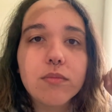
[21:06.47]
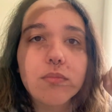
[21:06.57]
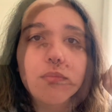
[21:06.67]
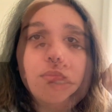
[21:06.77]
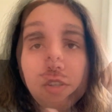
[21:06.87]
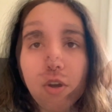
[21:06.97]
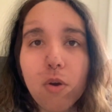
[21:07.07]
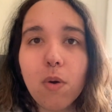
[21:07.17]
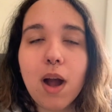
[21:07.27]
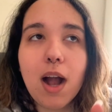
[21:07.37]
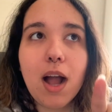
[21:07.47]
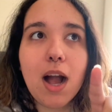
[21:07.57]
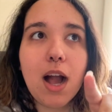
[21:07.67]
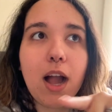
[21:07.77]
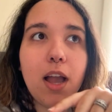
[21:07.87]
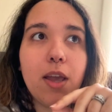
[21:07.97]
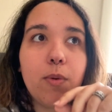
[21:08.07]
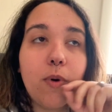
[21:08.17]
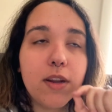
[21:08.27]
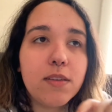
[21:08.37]
So I
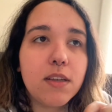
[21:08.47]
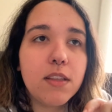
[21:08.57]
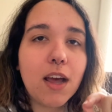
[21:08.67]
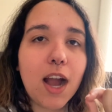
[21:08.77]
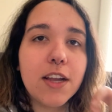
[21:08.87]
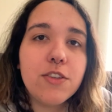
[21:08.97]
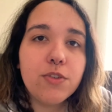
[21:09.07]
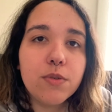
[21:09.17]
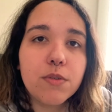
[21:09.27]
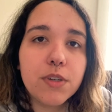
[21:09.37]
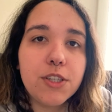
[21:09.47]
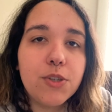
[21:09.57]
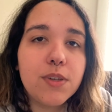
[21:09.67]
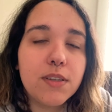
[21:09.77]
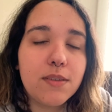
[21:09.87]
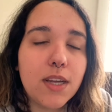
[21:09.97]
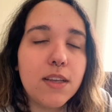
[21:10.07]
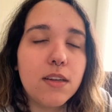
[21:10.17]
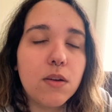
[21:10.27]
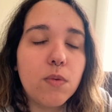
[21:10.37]
want to say that I do agree to an
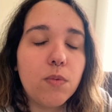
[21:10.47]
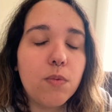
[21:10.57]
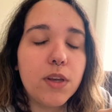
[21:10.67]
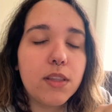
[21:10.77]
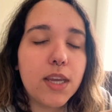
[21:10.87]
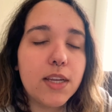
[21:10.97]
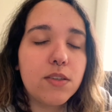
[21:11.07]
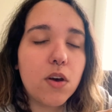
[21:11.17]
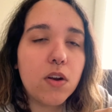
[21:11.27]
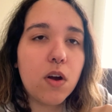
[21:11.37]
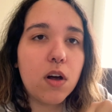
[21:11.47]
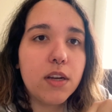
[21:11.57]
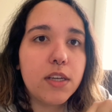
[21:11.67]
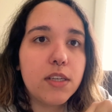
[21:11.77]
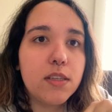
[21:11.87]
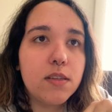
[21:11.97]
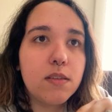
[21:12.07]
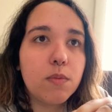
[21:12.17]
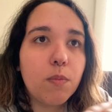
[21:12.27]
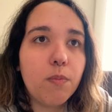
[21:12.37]
extent with Anton on
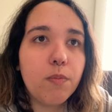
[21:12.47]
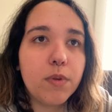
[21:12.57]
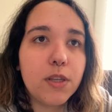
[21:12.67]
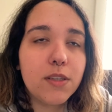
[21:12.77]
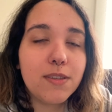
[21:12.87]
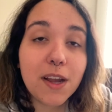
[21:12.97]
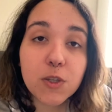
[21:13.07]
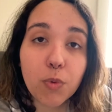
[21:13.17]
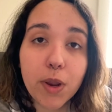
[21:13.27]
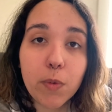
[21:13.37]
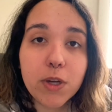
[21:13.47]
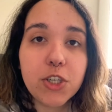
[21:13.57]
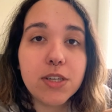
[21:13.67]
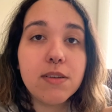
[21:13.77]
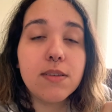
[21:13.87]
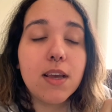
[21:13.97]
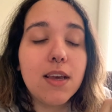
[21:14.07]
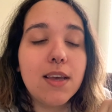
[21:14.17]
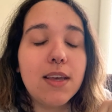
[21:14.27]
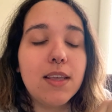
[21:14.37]
his next point, which is
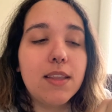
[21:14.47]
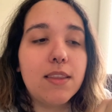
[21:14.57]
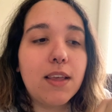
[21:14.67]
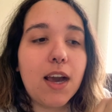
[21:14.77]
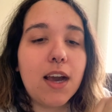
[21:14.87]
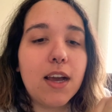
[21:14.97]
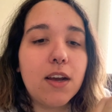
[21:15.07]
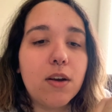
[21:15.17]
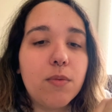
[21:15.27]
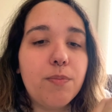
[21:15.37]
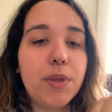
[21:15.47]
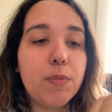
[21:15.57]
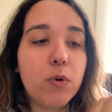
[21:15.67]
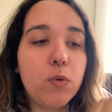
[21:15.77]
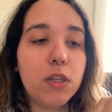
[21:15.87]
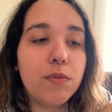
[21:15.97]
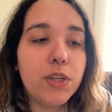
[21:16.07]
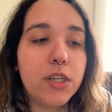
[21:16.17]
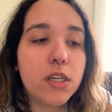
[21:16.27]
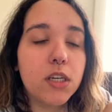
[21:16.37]
that people who live
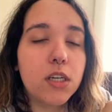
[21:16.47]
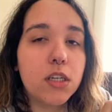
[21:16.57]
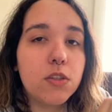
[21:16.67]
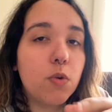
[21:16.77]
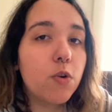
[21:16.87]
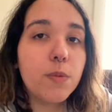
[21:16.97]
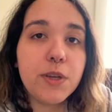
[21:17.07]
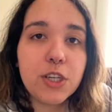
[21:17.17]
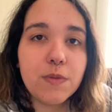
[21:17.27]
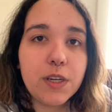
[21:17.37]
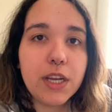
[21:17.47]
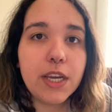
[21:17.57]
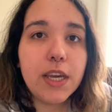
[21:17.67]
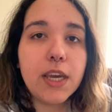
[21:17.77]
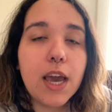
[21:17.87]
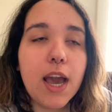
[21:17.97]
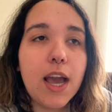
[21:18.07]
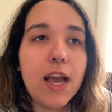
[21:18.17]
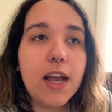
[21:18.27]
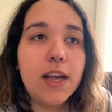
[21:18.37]
here don't go to the beach every day,
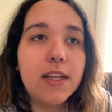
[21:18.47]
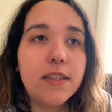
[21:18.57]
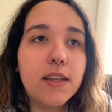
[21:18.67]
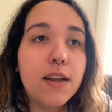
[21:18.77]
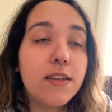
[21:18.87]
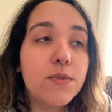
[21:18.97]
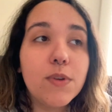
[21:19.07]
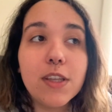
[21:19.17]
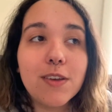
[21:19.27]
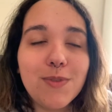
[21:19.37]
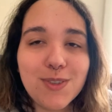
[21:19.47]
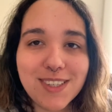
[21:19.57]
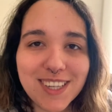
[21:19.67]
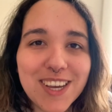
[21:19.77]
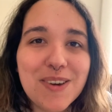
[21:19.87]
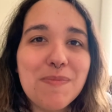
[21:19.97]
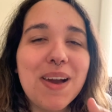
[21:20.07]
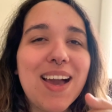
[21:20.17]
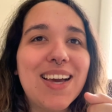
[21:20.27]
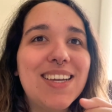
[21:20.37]
and that it's really confusing to him,
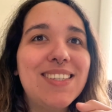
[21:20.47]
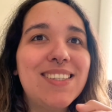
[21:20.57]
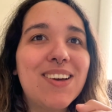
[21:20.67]
and